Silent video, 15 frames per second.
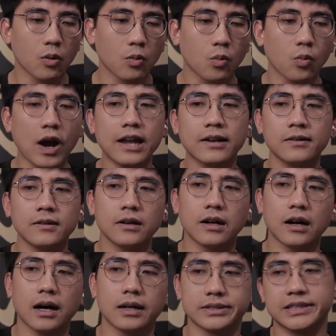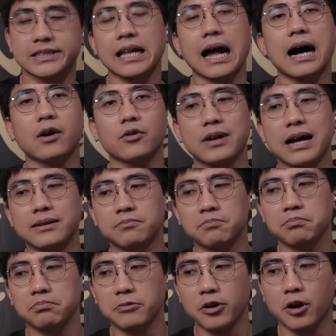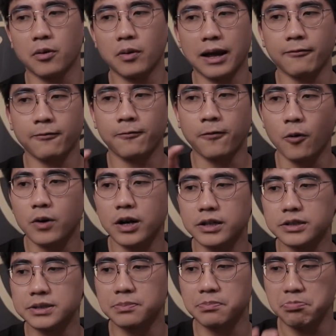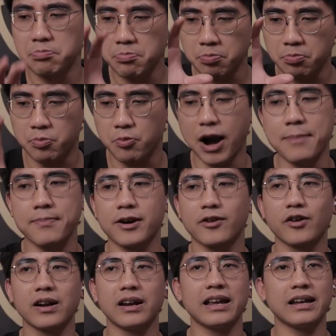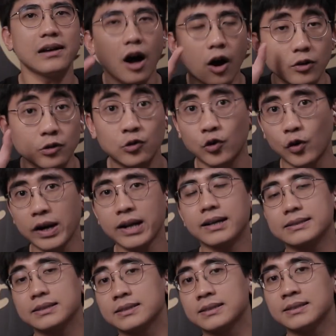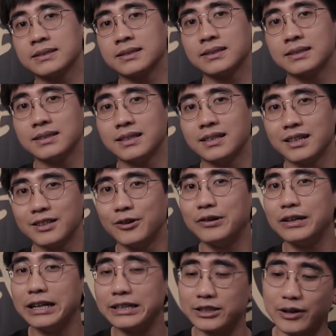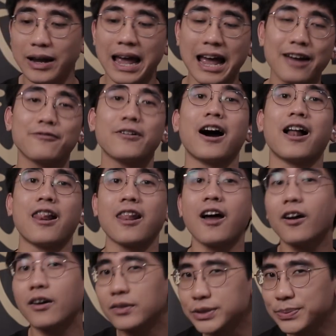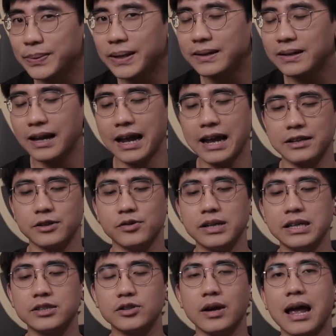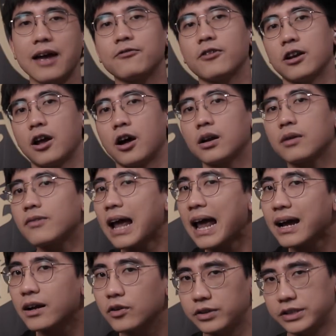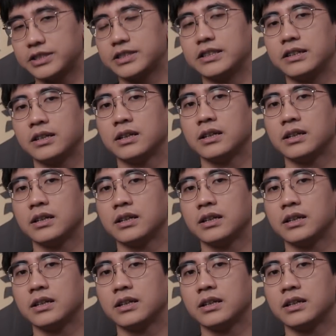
when a style that, you know, like focus primarily on tricks, you need to have a lot of speed and you need to have a lot of accuracy